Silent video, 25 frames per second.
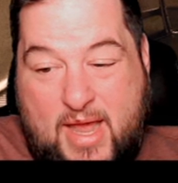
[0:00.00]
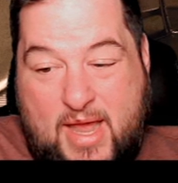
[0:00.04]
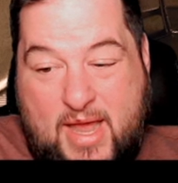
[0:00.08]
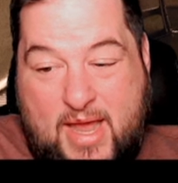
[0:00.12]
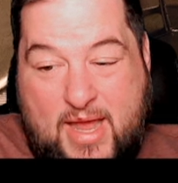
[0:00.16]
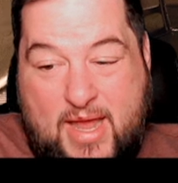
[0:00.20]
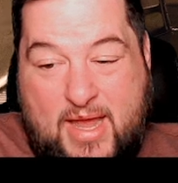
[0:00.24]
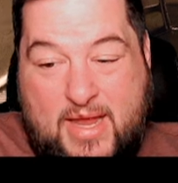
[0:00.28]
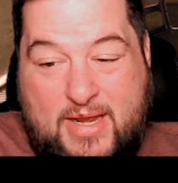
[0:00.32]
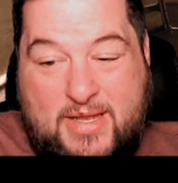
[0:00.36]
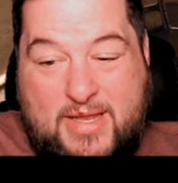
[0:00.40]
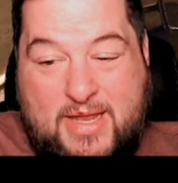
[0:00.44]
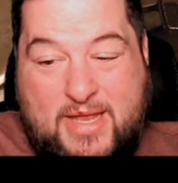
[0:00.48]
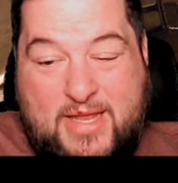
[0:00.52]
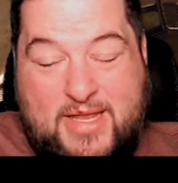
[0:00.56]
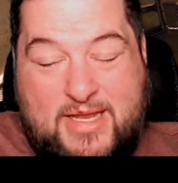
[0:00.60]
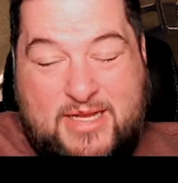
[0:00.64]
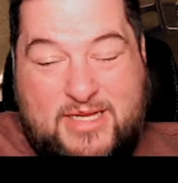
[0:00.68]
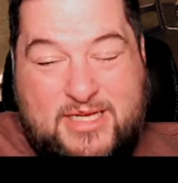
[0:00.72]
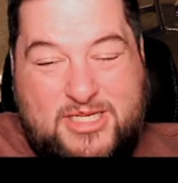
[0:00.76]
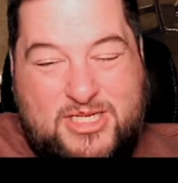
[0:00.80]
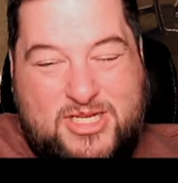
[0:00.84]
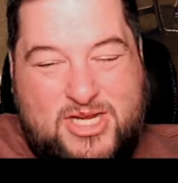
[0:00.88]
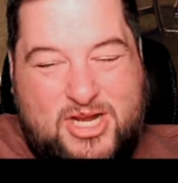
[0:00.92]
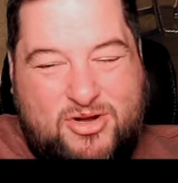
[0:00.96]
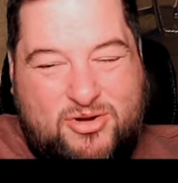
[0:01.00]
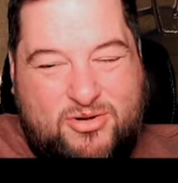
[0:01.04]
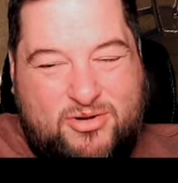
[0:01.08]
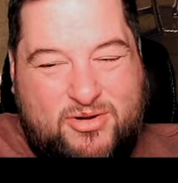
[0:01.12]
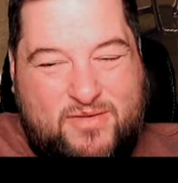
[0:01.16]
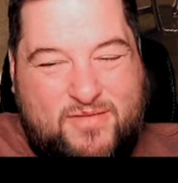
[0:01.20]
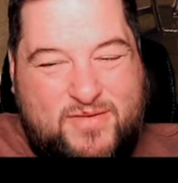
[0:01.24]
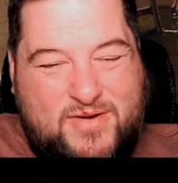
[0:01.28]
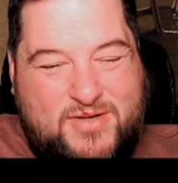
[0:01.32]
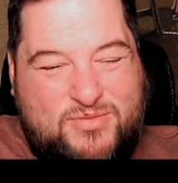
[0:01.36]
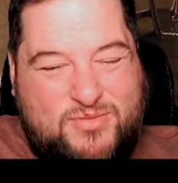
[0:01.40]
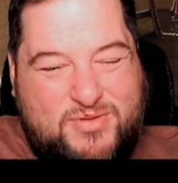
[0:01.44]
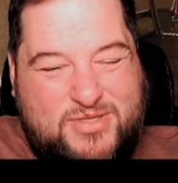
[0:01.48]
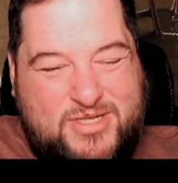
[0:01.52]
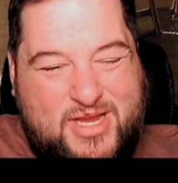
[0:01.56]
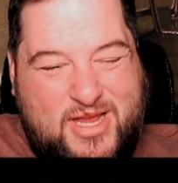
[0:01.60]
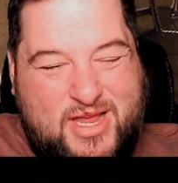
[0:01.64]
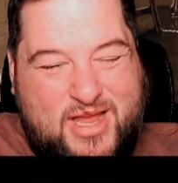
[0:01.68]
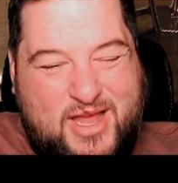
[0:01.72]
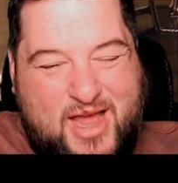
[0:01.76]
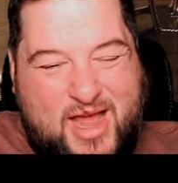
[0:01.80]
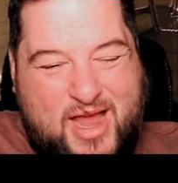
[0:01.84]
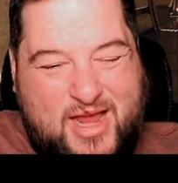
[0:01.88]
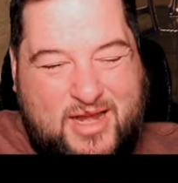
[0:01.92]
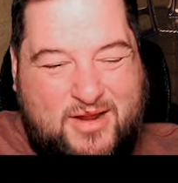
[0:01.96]
And then they did General Grievous, which I
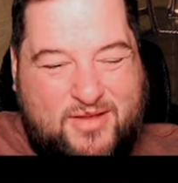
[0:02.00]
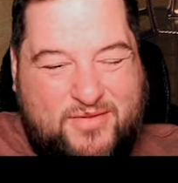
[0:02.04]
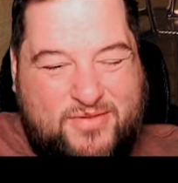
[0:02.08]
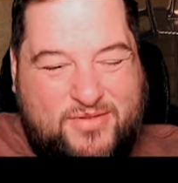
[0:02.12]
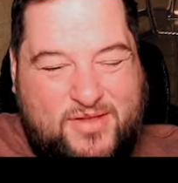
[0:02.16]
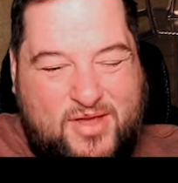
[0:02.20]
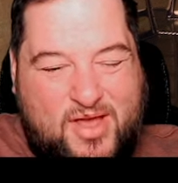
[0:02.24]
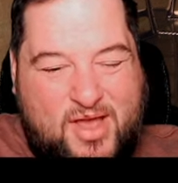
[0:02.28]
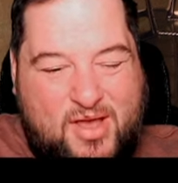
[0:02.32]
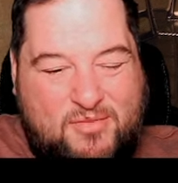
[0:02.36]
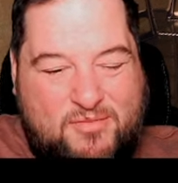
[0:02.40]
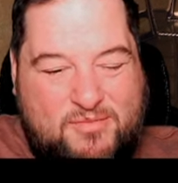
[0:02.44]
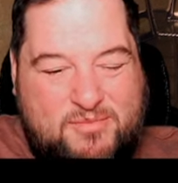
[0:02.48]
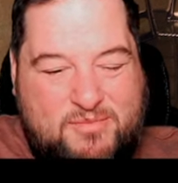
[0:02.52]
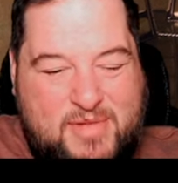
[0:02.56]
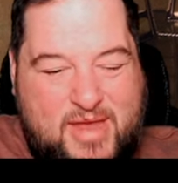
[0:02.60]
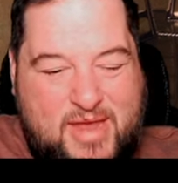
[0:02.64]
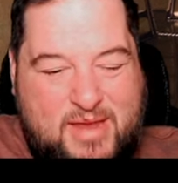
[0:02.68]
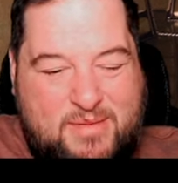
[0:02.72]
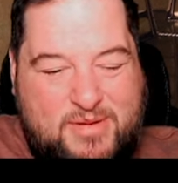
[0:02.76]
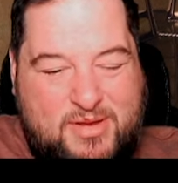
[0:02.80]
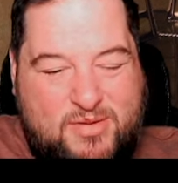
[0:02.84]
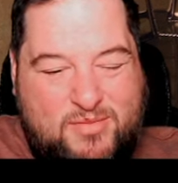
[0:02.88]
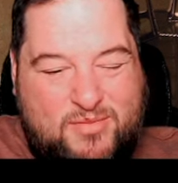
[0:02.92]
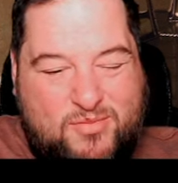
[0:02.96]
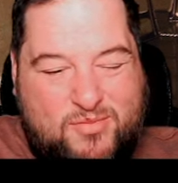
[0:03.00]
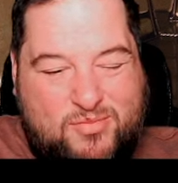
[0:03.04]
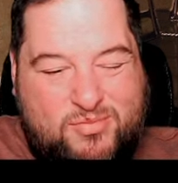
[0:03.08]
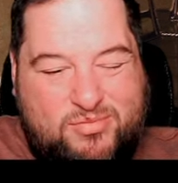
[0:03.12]
kind of thought maybe